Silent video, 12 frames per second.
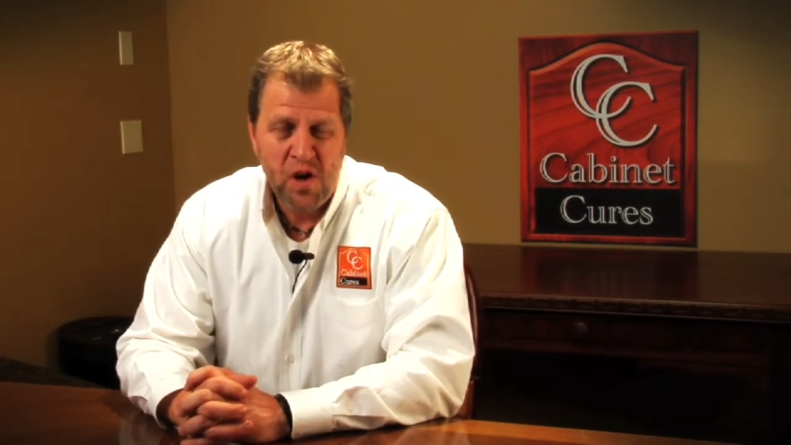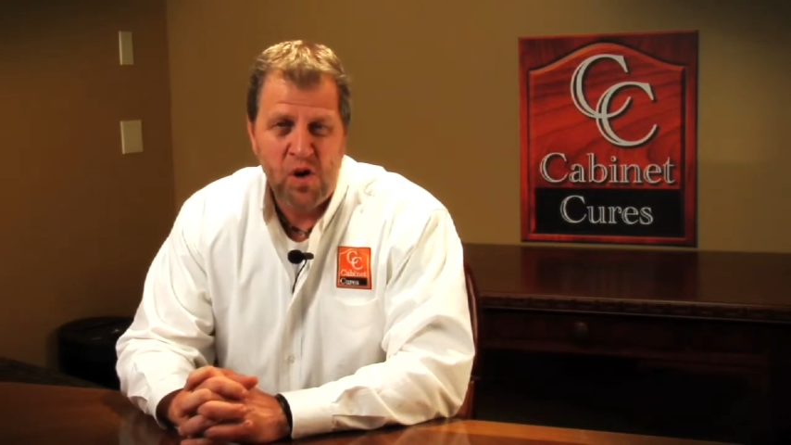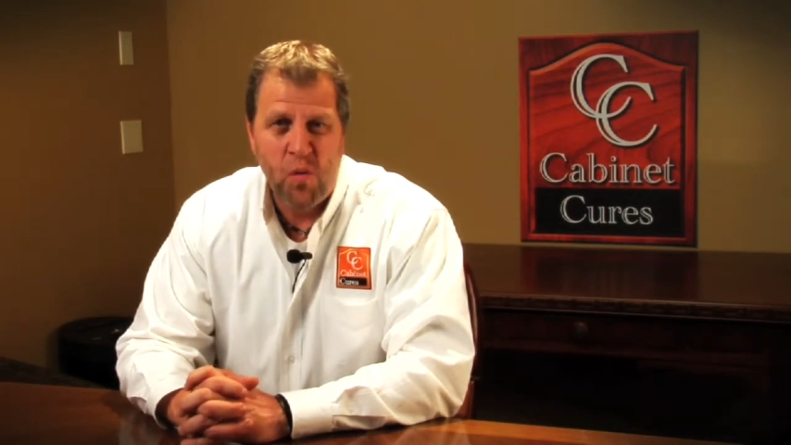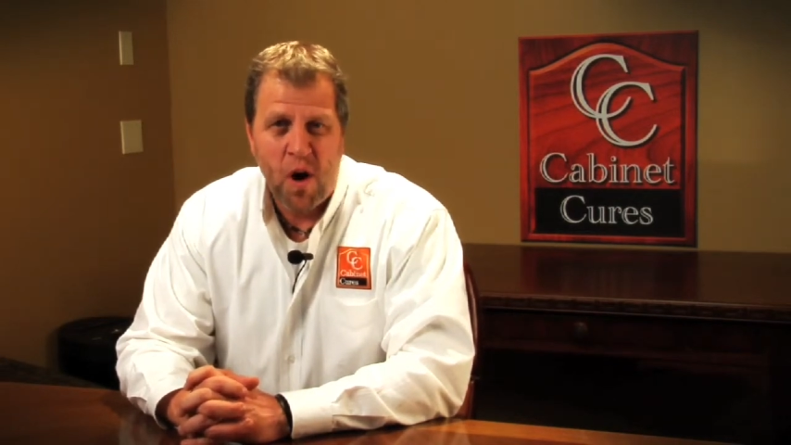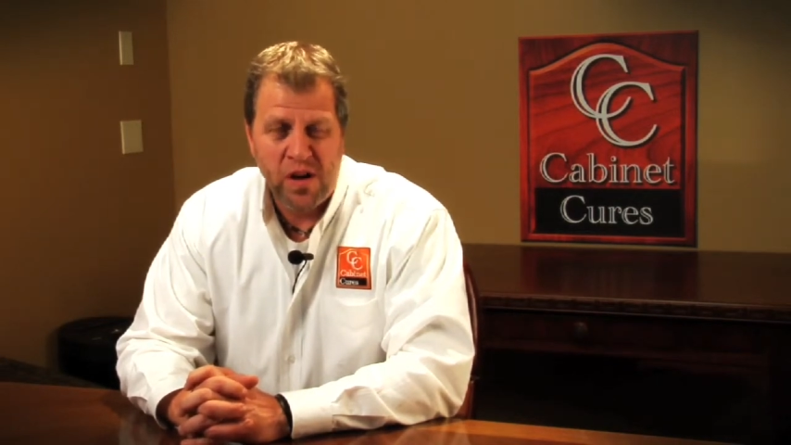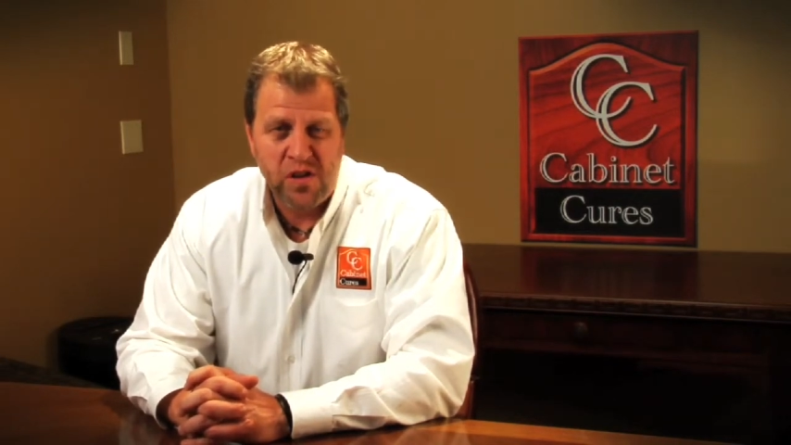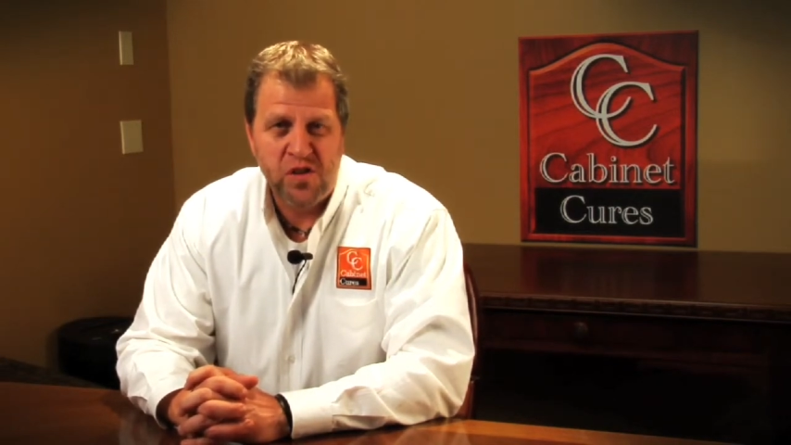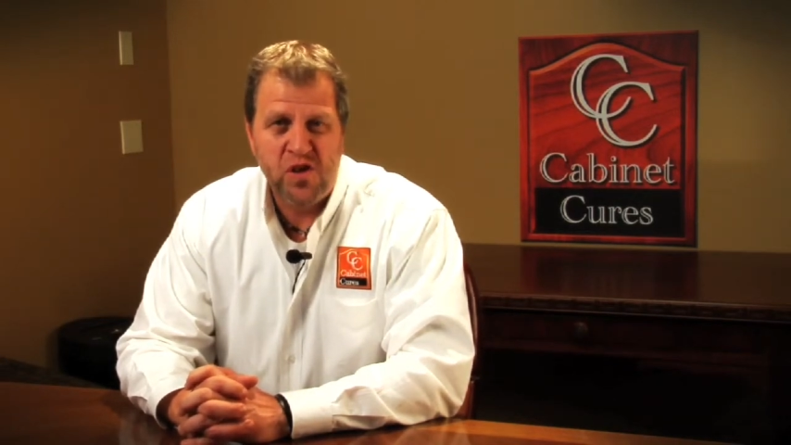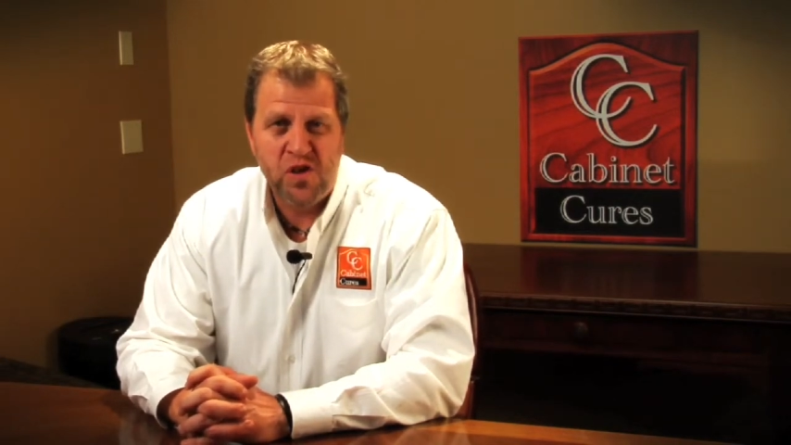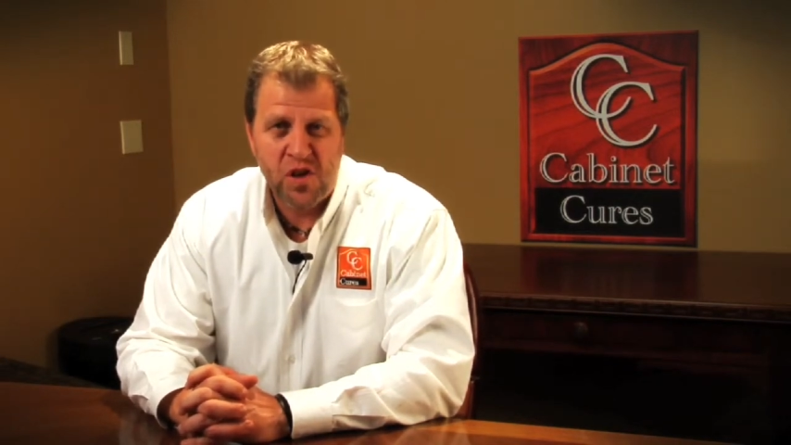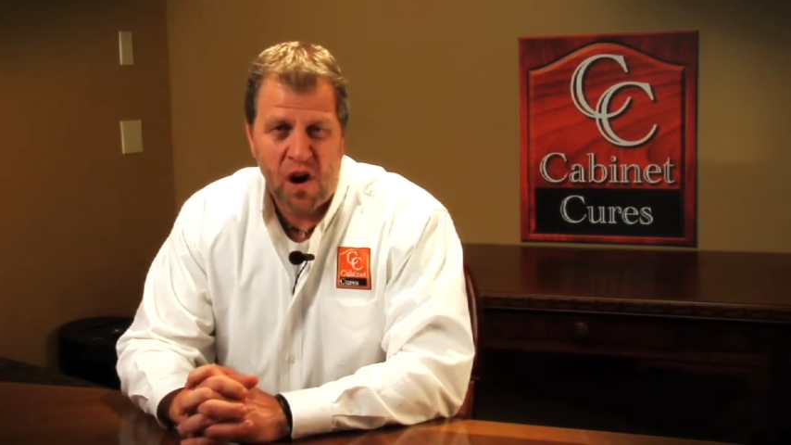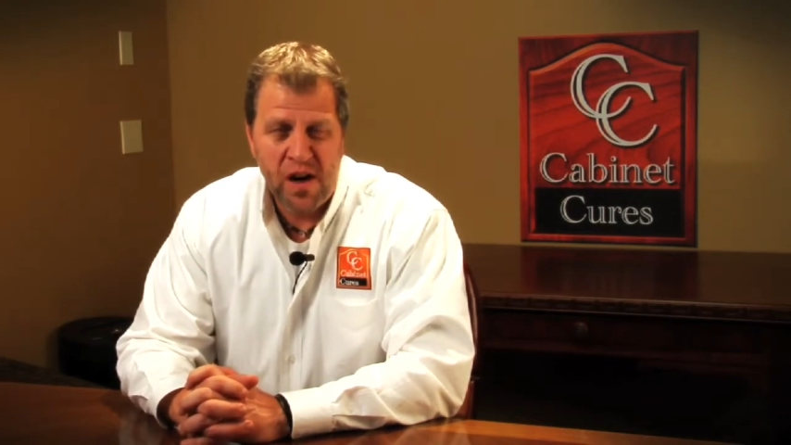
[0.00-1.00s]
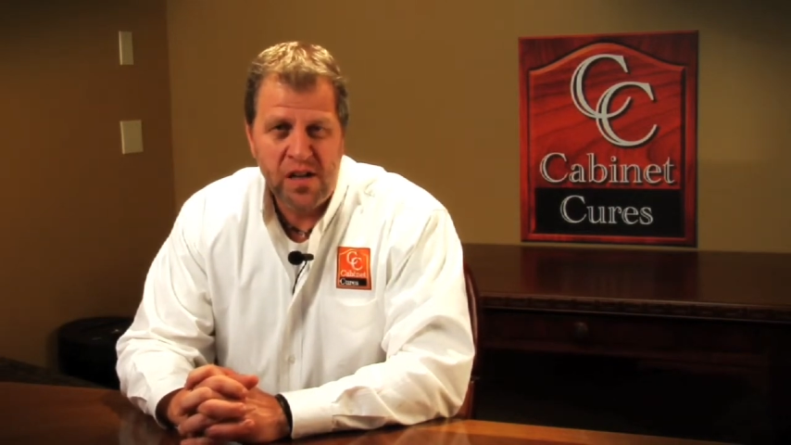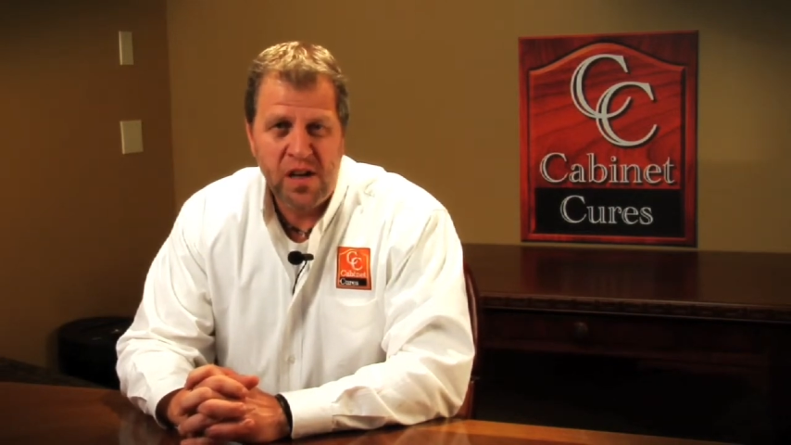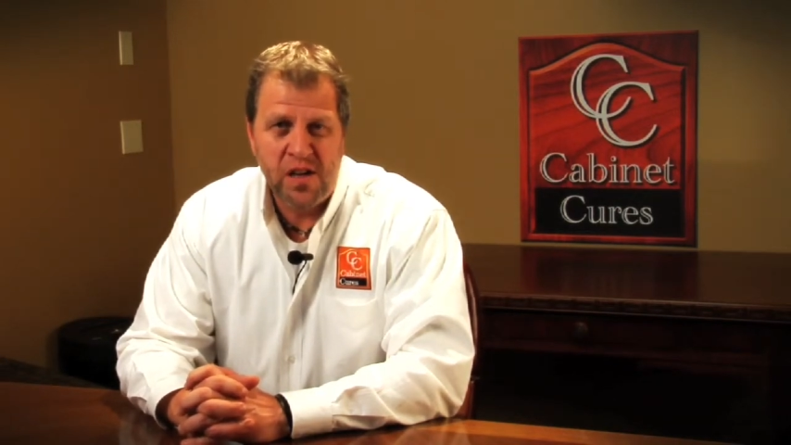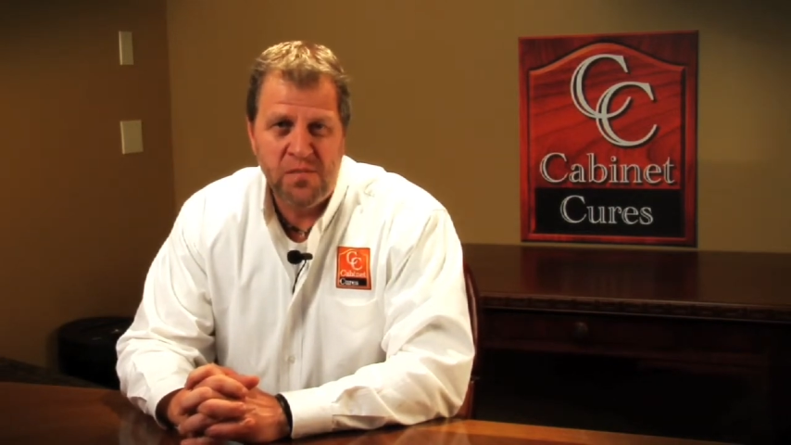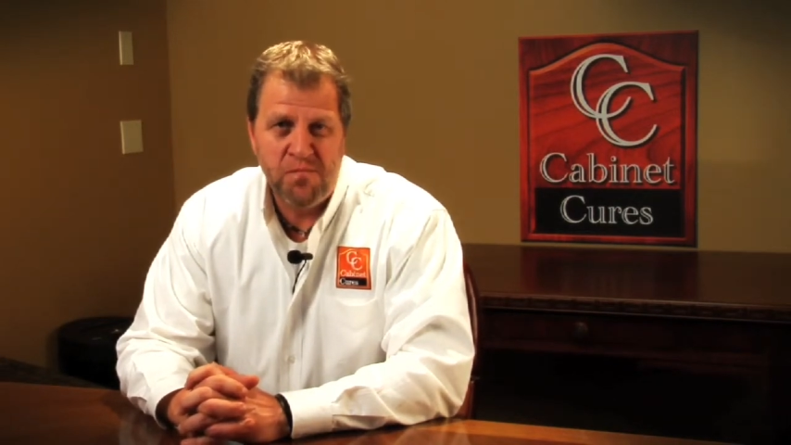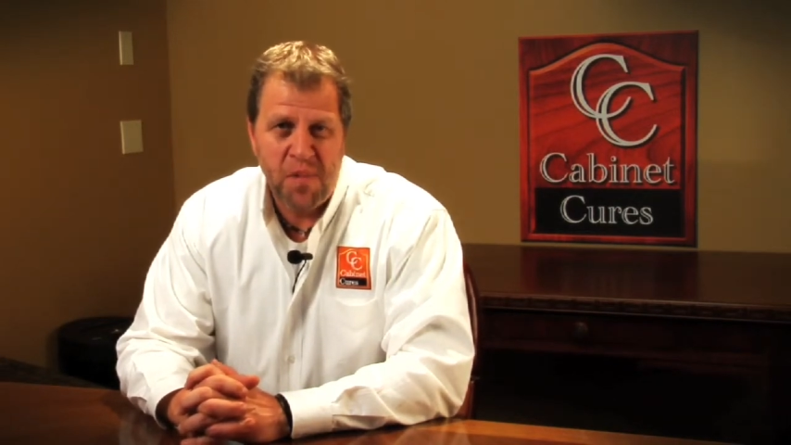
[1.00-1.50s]
who want to start
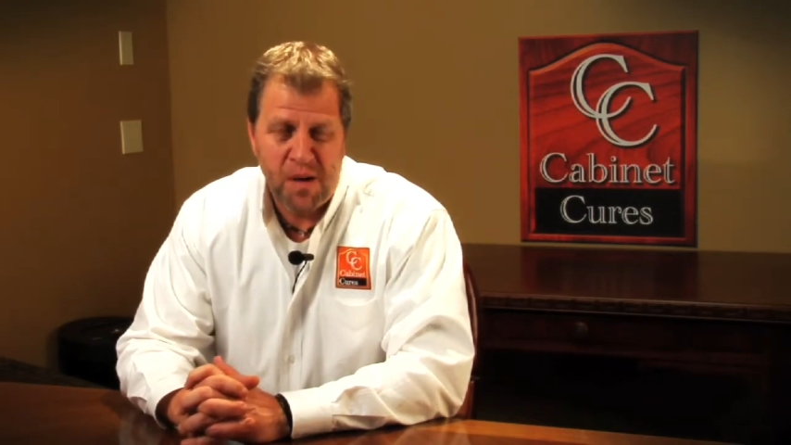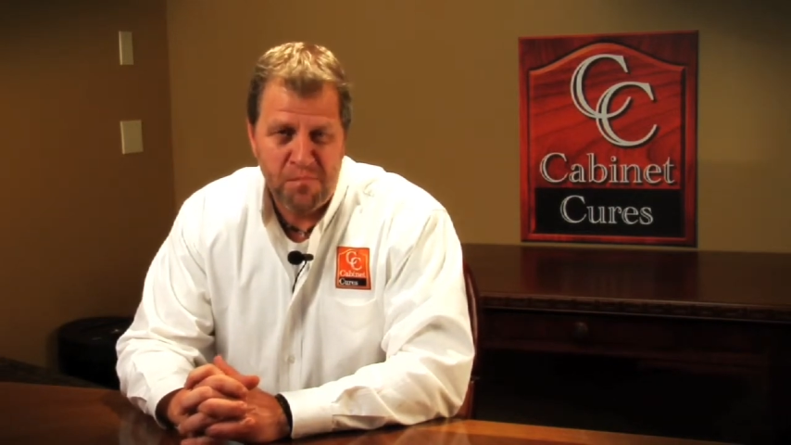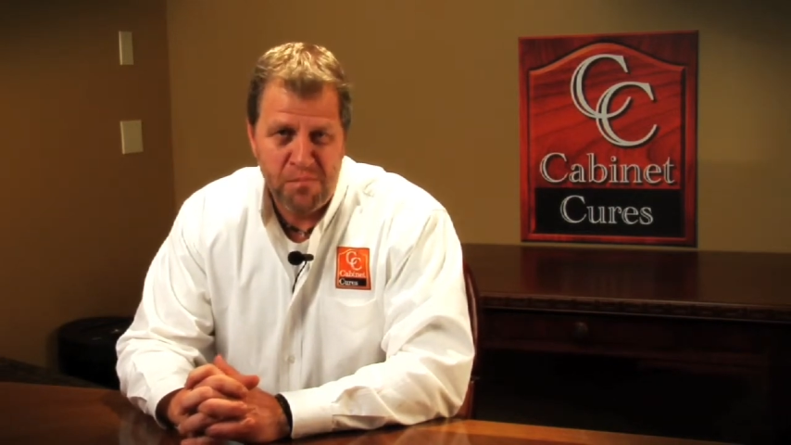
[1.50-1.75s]
a, a,